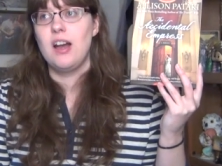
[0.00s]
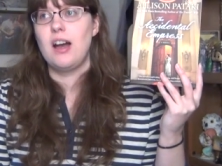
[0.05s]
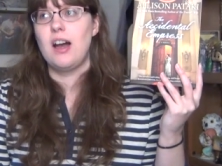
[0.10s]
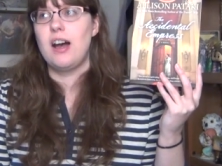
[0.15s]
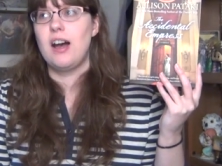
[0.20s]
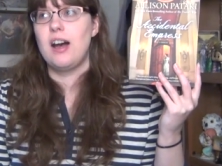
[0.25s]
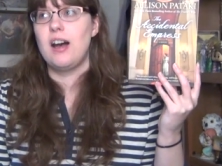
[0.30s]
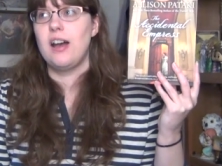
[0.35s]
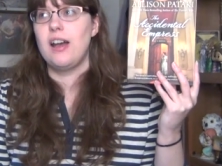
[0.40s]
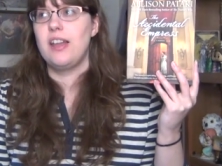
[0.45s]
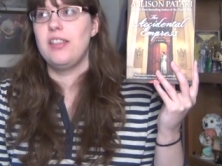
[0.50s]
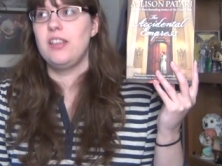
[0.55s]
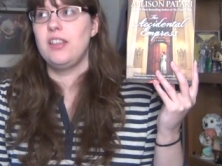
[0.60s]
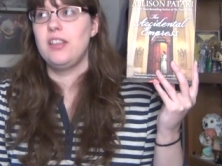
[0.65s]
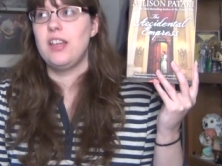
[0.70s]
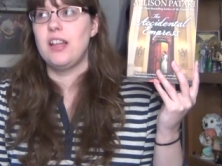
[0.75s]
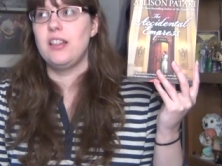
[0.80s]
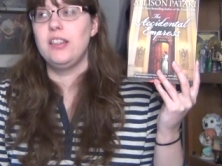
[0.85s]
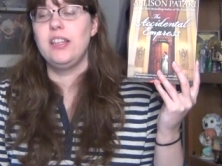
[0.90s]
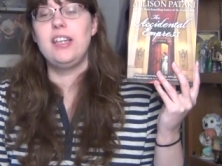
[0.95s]
uh, and
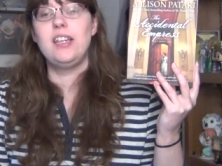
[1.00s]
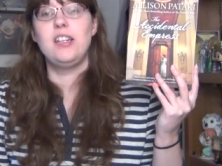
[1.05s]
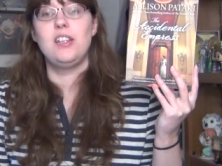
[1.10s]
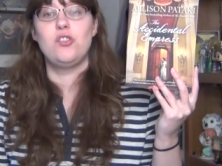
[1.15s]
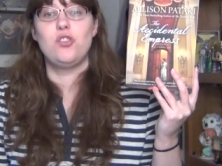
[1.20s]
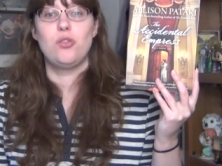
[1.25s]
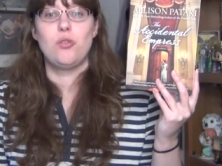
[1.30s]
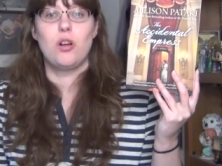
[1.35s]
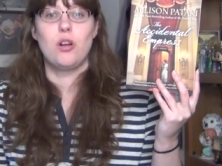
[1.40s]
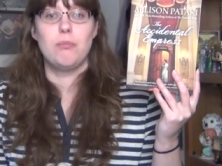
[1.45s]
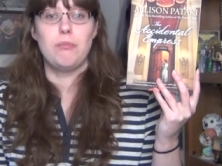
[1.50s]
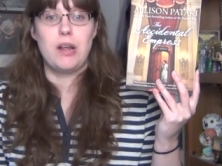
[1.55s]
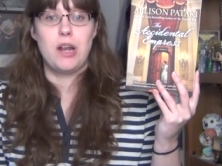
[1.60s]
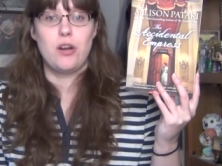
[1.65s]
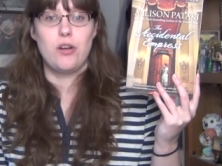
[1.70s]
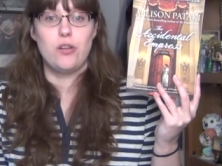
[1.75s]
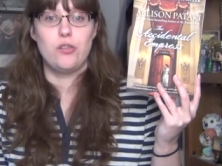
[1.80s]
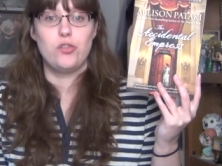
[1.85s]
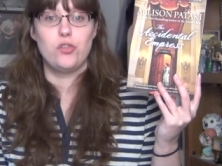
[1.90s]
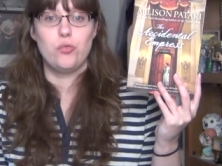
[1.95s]
then yeah, leading to her
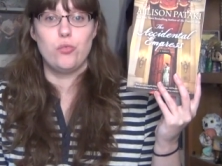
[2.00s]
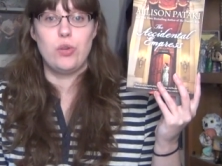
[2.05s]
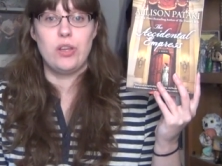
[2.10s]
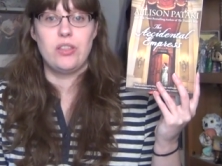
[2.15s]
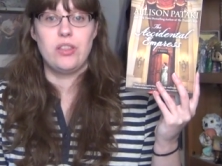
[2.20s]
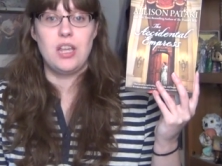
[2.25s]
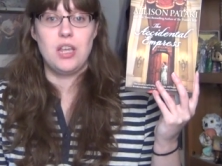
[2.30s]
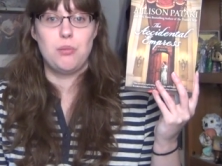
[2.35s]
marriage with